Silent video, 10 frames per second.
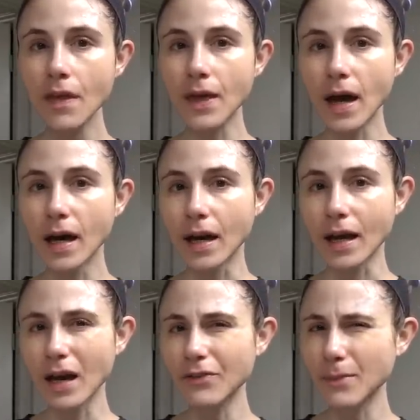that I
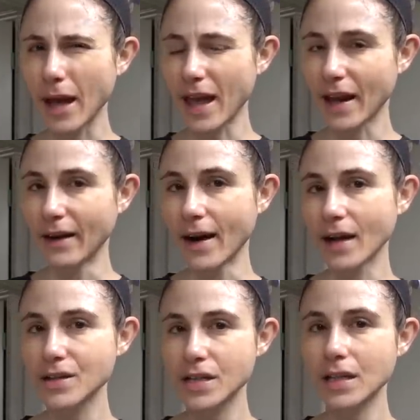got for my hair,
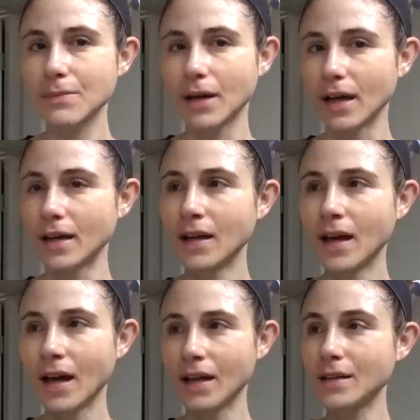actually, but
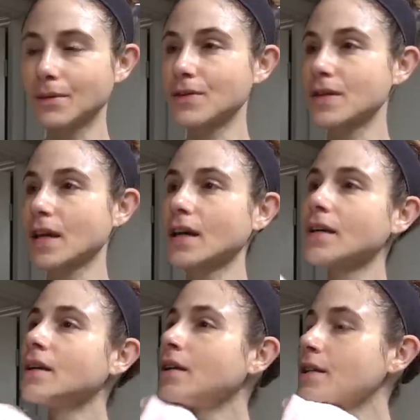I end up using
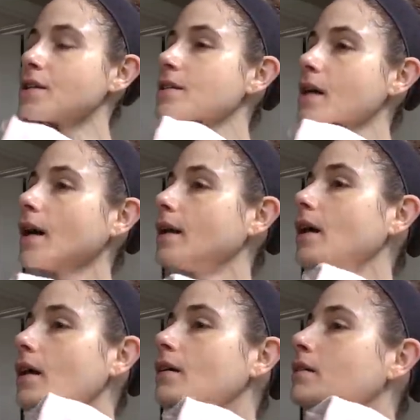it to just kind
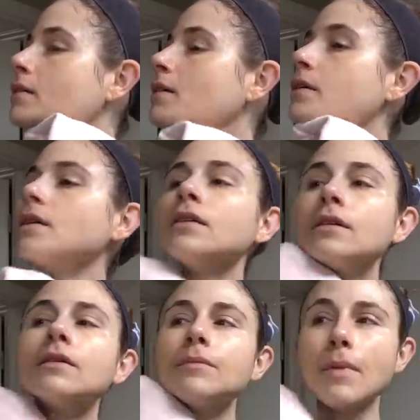
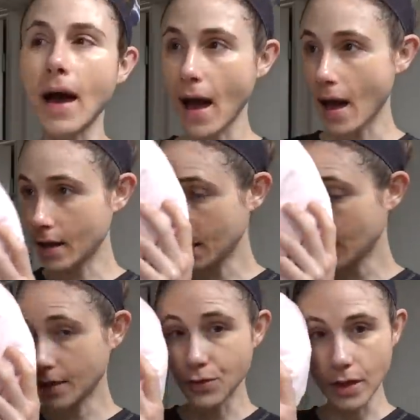of pat
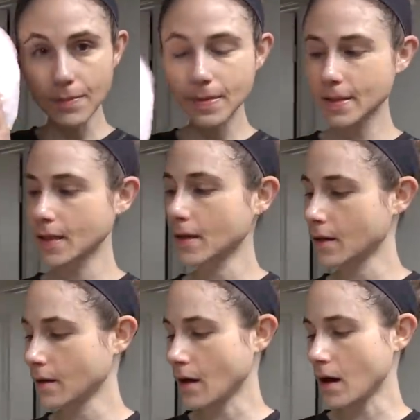any drips
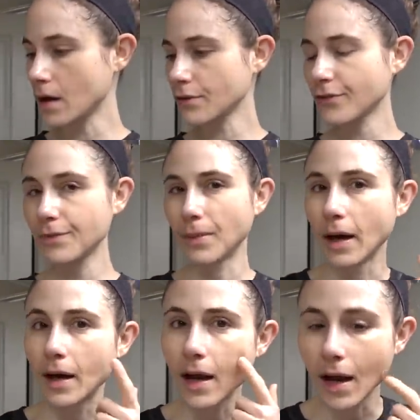off,
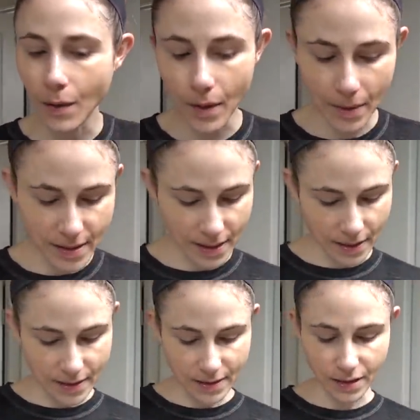but I want my
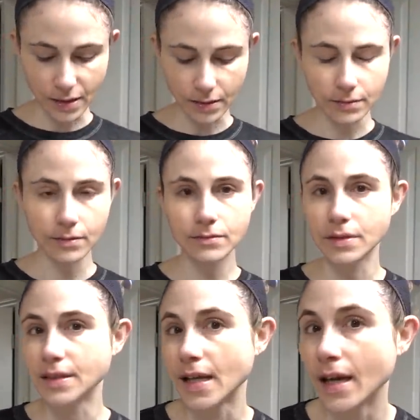skin still
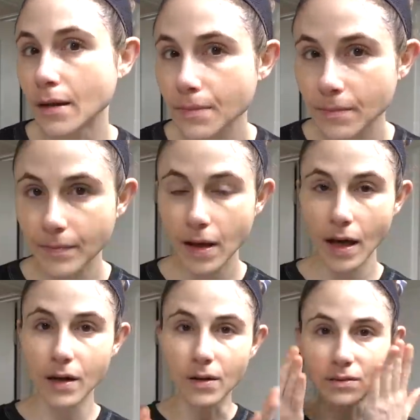damp.
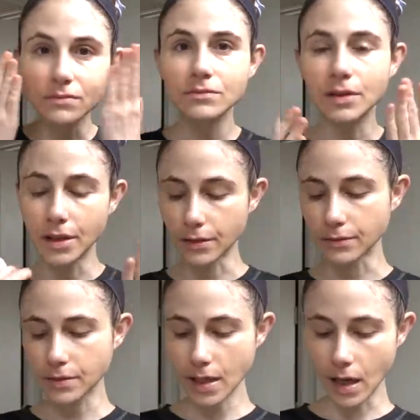I don't, you know,
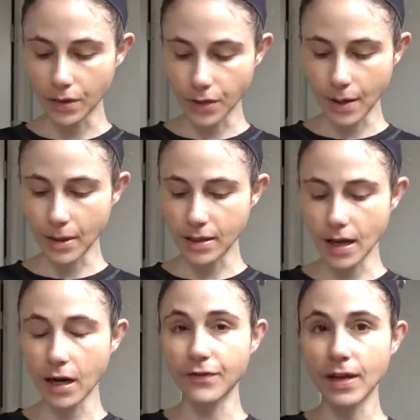towel dry my
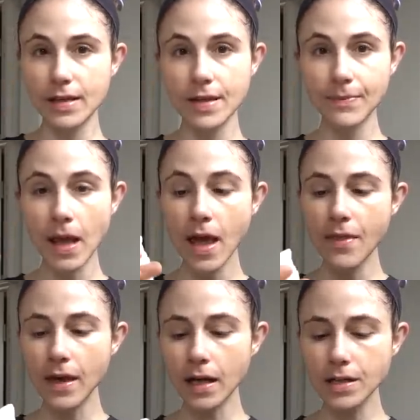entire face.
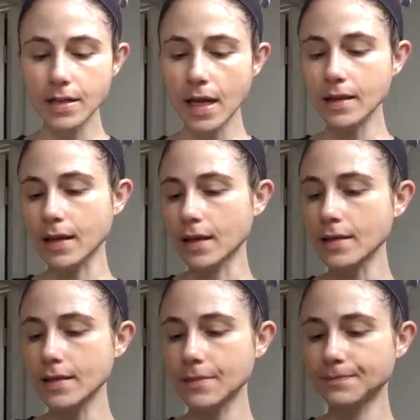Then I just take
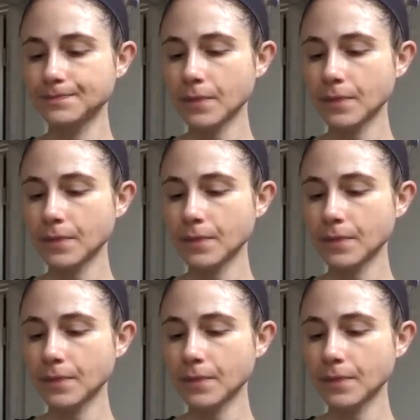this,